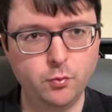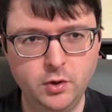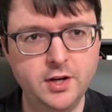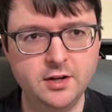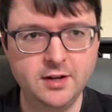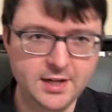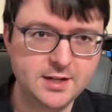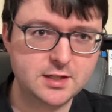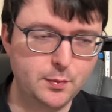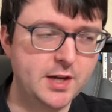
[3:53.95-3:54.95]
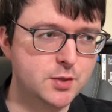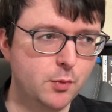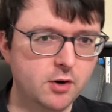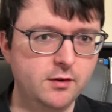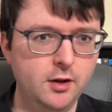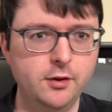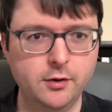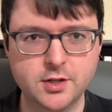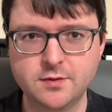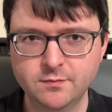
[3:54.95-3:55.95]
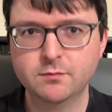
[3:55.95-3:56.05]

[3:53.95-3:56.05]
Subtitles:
one is the Masked Marvel, although it's